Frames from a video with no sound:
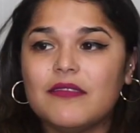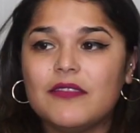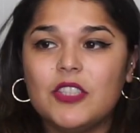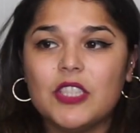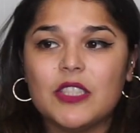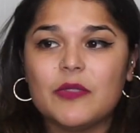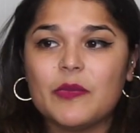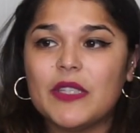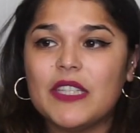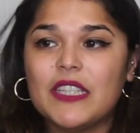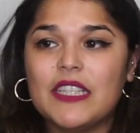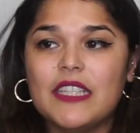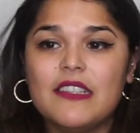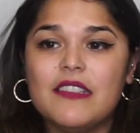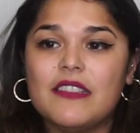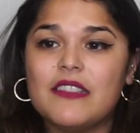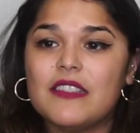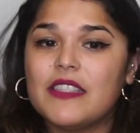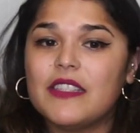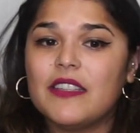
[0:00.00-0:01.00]
just
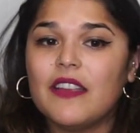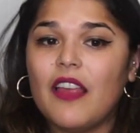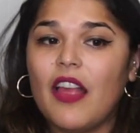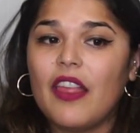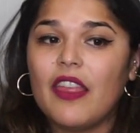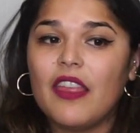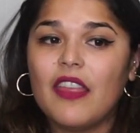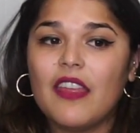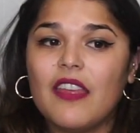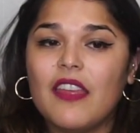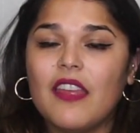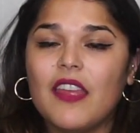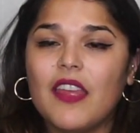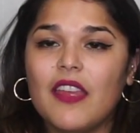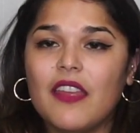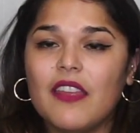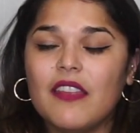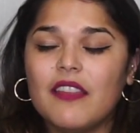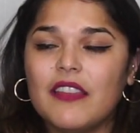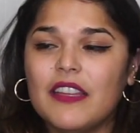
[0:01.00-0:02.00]
because
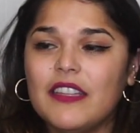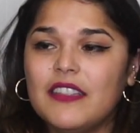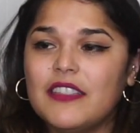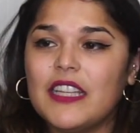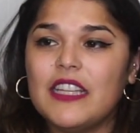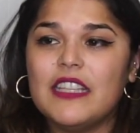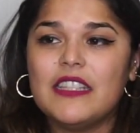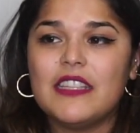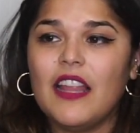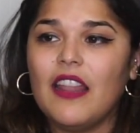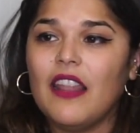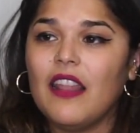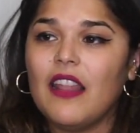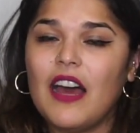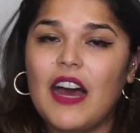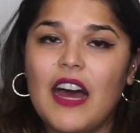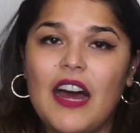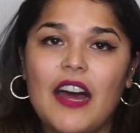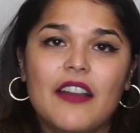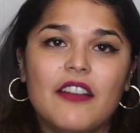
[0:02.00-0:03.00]
it's a
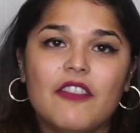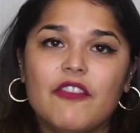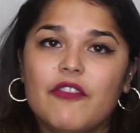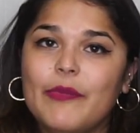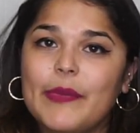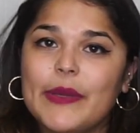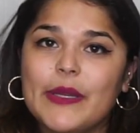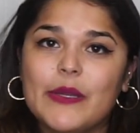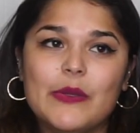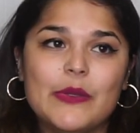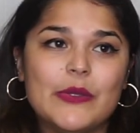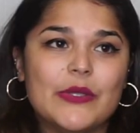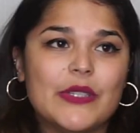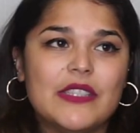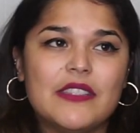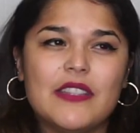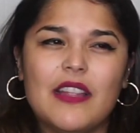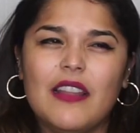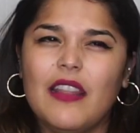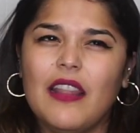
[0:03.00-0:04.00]
lot of bills,
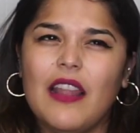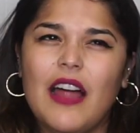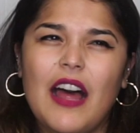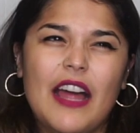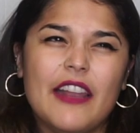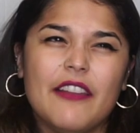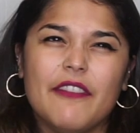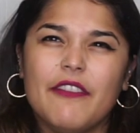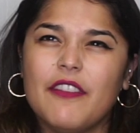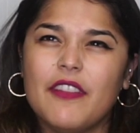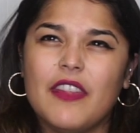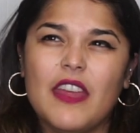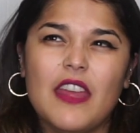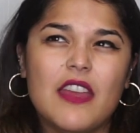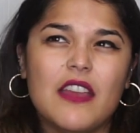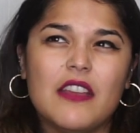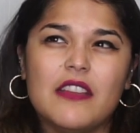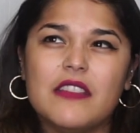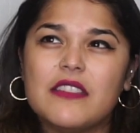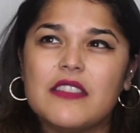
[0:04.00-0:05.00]
it's a lot of
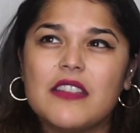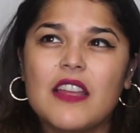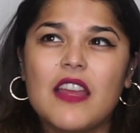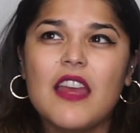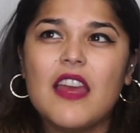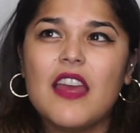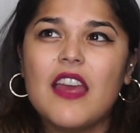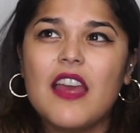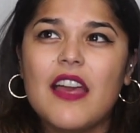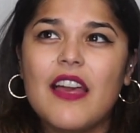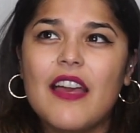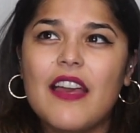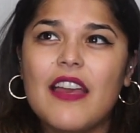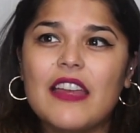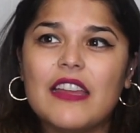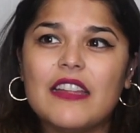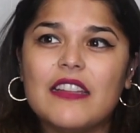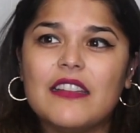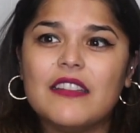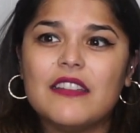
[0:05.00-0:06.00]
things,
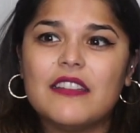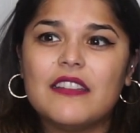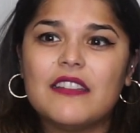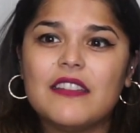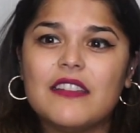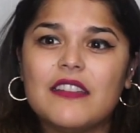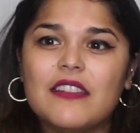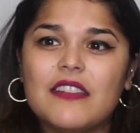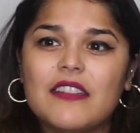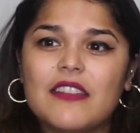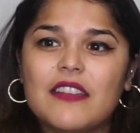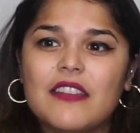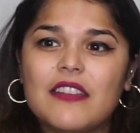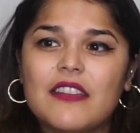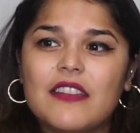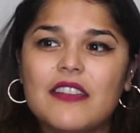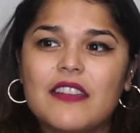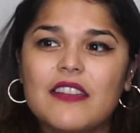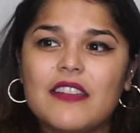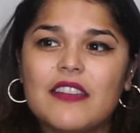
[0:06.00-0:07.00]
and
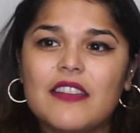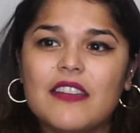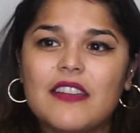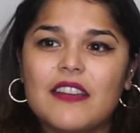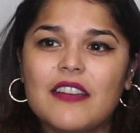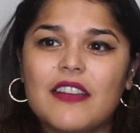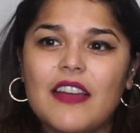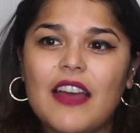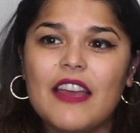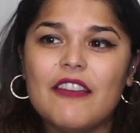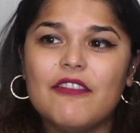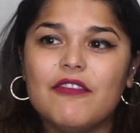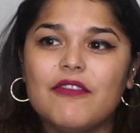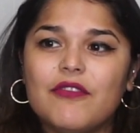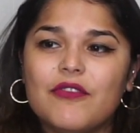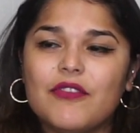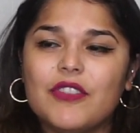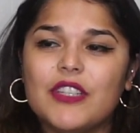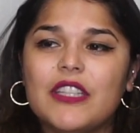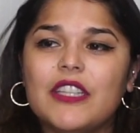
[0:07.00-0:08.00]
I
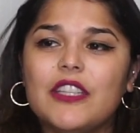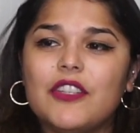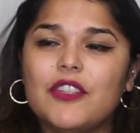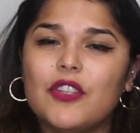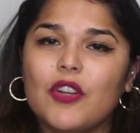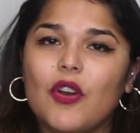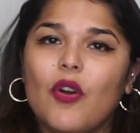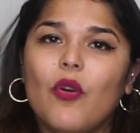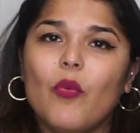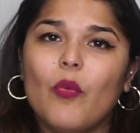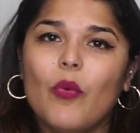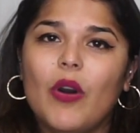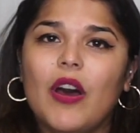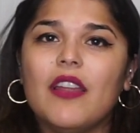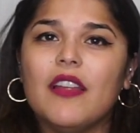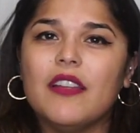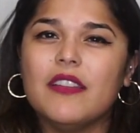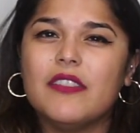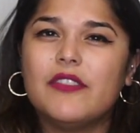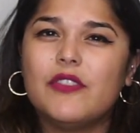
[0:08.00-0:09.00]
really don't
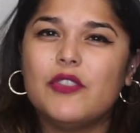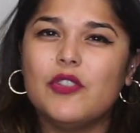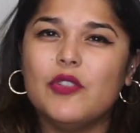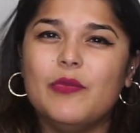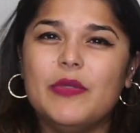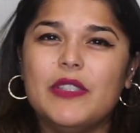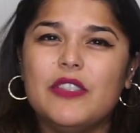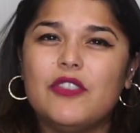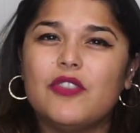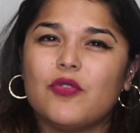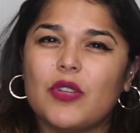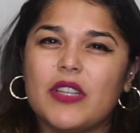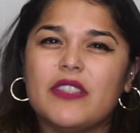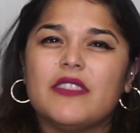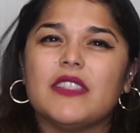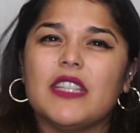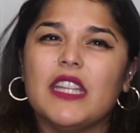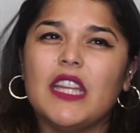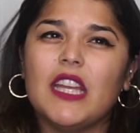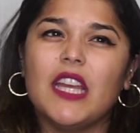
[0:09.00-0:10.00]
want us to be
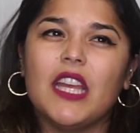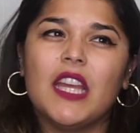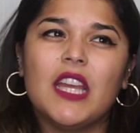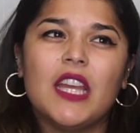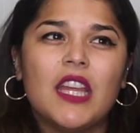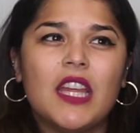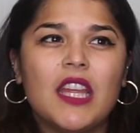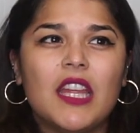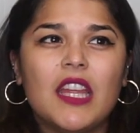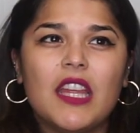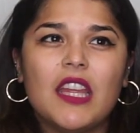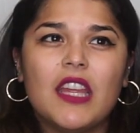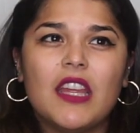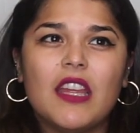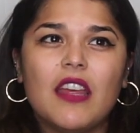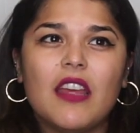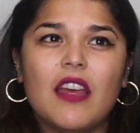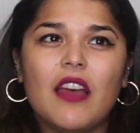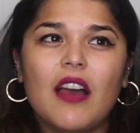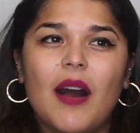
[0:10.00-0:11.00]
stressing
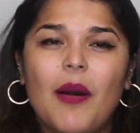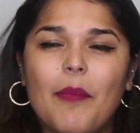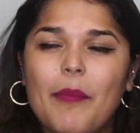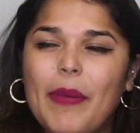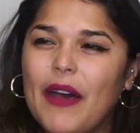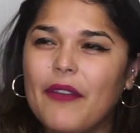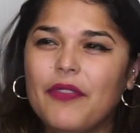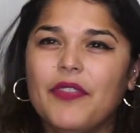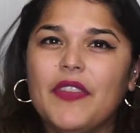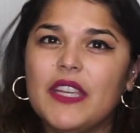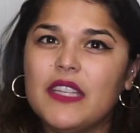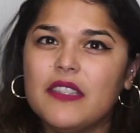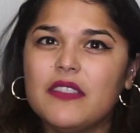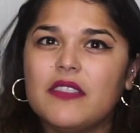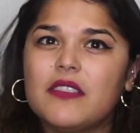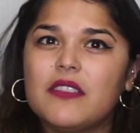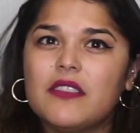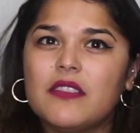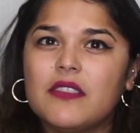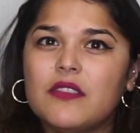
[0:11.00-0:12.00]
about
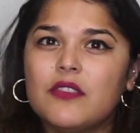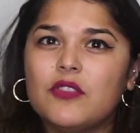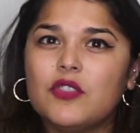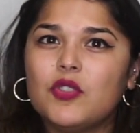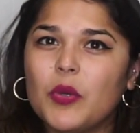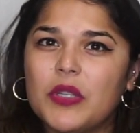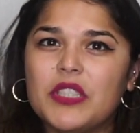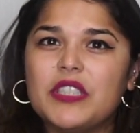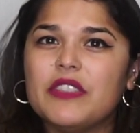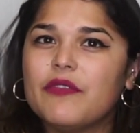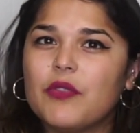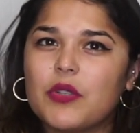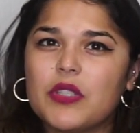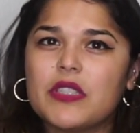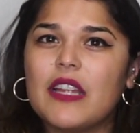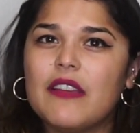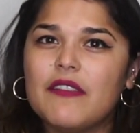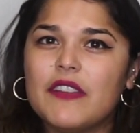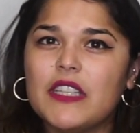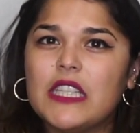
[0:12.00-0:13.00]
this
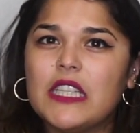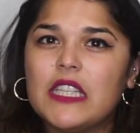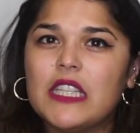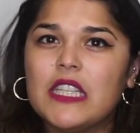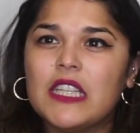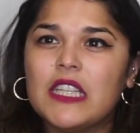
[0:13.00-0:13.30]
24/7.